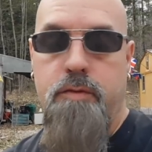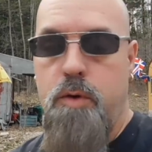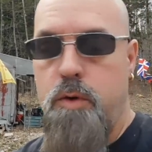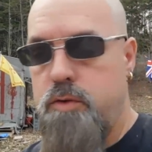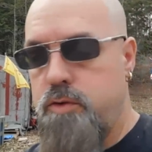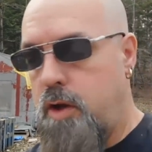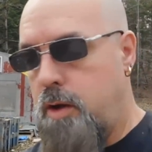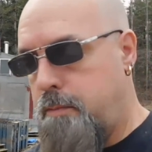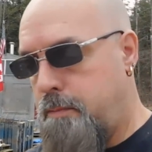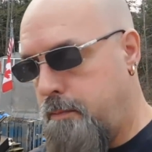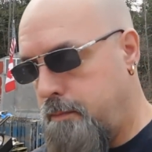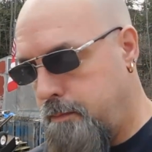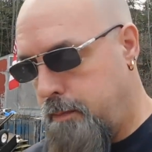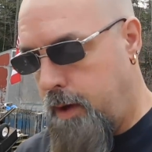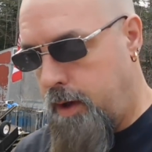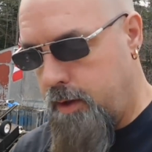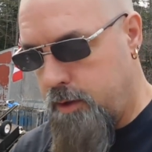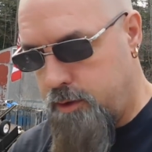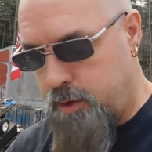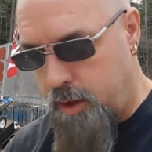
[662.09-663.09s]
folks. I
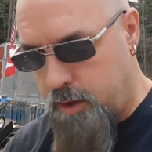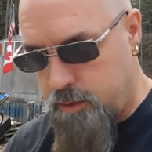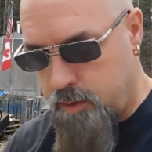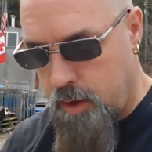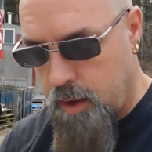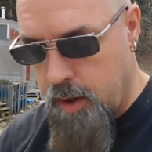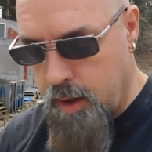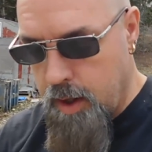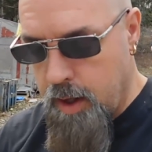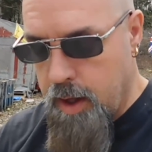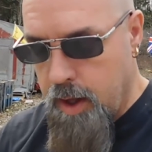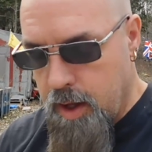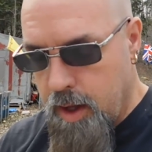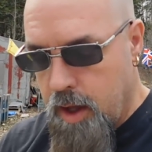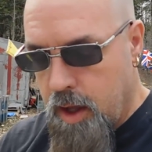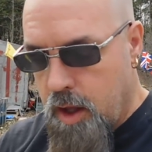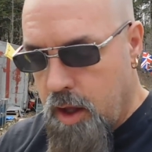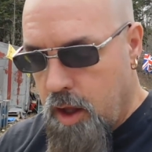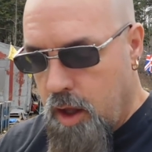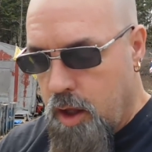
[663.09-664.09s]
apologize.
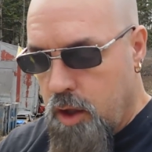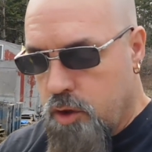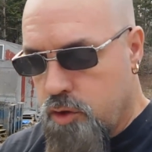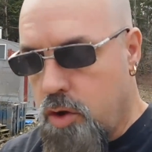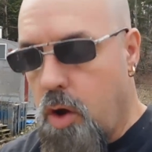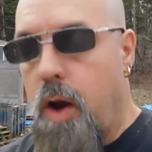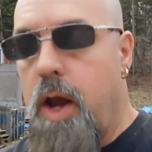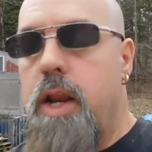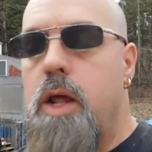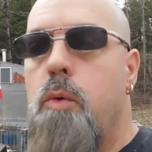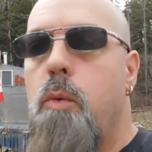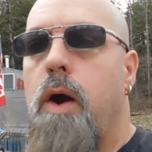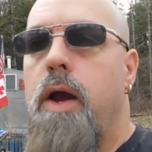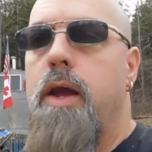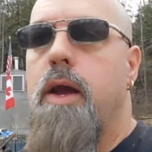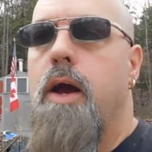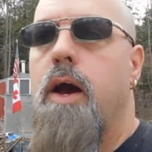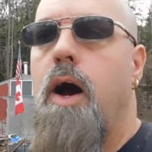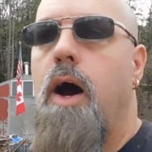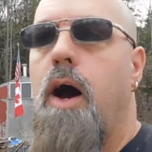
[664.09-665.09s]
So
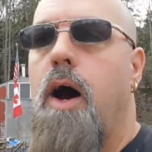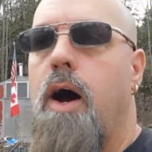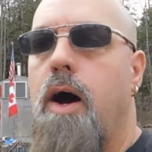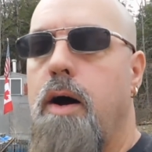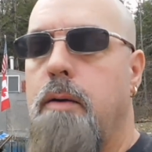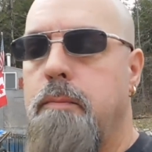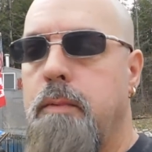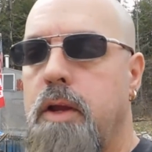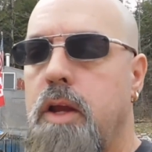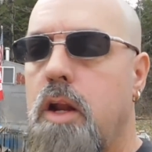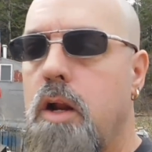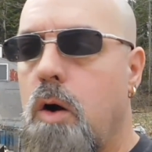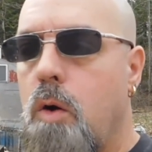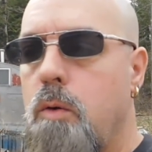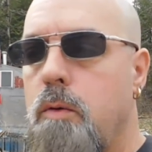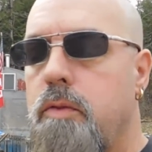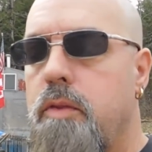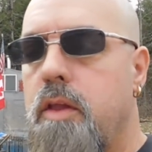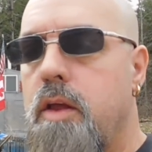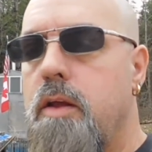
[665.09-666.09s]
anyway, um, you
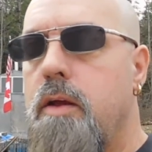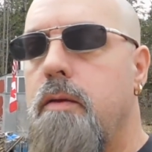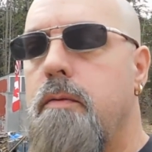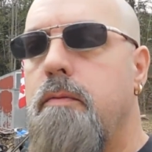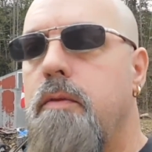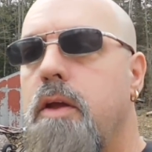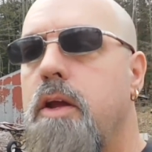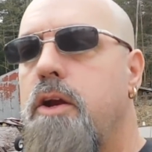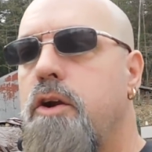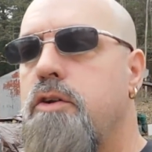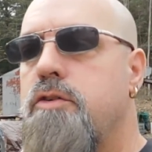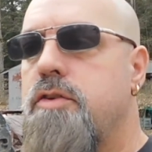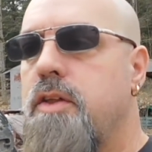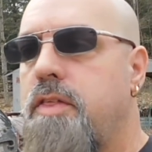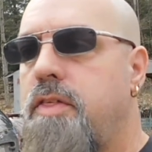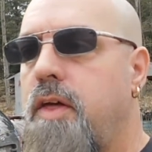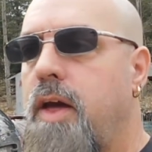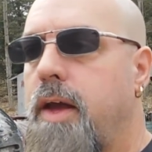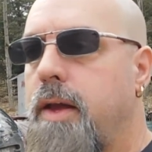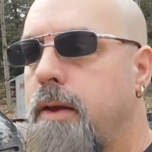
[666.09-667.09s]
know, here's
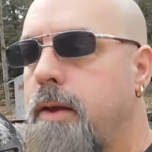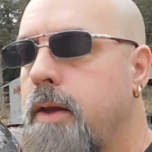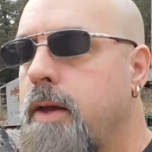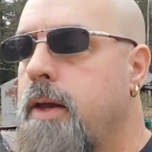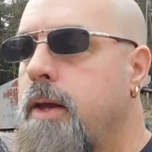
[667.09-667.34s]
the thing.